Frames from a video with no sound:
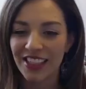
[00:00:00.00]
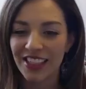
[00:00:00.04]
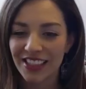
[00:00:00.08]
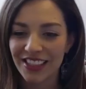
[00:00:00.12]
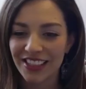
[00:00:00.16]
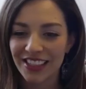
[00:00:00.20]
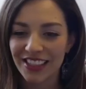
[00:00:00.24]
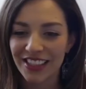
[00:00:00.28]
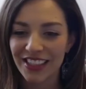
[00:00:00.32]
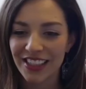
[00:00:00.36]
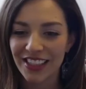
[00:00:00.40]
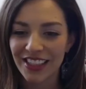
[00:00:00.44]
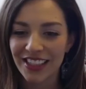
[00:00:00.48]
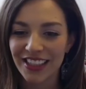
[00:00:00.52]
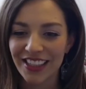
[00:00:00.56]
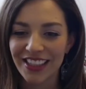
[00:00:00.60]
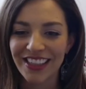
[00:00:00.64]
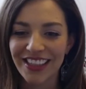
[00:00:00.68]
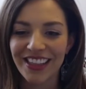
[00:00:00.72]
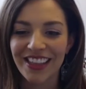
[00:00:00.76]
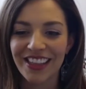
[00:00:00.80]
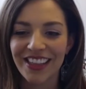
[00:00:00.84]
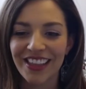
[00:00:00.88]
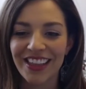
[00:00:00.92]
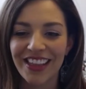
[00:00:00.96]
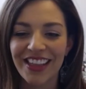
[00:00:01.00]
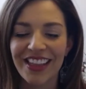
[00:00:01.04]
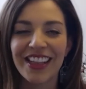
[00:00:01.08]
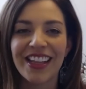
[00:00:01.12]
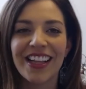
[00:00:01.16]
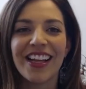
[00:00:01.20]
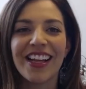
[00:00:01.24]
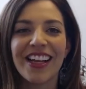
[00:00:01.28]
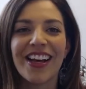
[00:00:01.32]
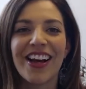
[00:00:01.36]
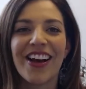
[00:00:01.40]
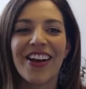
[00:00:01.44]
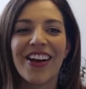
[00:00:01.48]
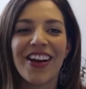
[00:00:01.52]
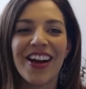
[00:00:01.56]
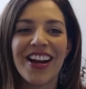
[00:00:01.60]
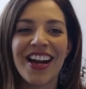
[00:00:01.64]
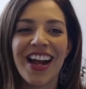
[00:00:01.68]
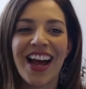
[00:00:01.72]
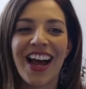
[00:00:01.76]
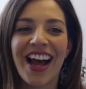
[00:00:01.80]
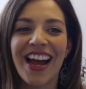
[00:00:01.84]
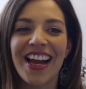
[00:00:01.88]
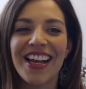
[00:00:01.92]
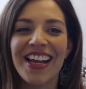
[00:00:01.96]
see. All right,
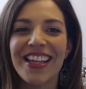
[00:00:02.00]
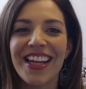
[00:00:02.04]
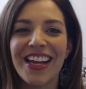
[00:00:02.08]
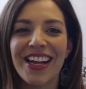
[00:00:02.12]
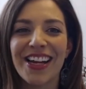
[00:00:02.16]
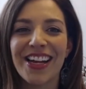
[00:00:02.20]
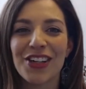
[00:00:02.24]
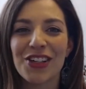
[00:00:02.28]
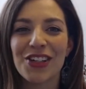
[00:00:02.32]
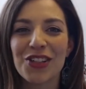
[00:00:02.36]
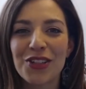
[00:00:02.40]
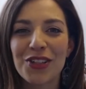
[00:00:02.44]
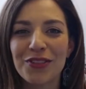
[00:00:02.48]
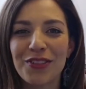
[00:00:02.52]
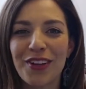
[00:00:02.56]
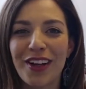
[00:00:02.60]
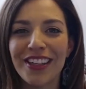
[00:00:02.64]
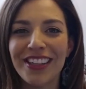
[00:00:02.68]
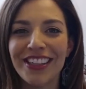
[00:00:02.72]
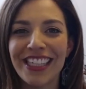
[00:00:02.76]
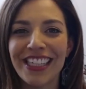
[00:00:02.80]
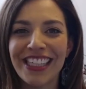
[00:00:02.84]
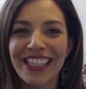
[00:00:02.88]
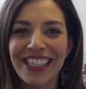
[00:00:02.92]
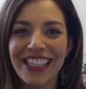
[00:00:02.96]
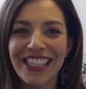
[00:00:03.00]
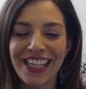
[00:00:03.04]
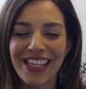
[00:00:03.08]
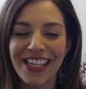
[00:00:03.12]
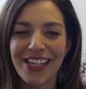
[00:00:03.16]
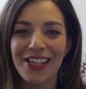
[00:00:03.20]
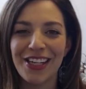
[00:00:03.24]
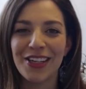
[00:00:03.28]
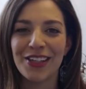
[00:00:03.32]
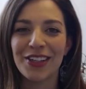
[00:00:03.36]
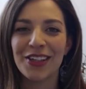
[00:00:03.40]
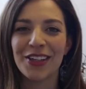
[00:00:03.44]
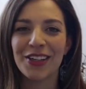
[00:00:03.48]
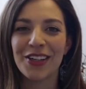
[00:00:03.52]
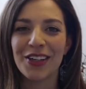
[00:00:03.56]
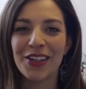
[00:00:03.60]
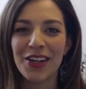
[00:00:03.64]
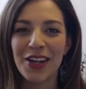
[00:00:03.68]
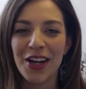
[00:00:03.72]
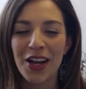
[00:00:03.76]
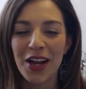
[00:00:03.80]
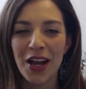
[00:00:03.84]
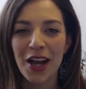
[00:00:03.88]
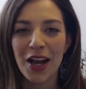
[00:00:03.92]
hi there, Siobhan Lindley here.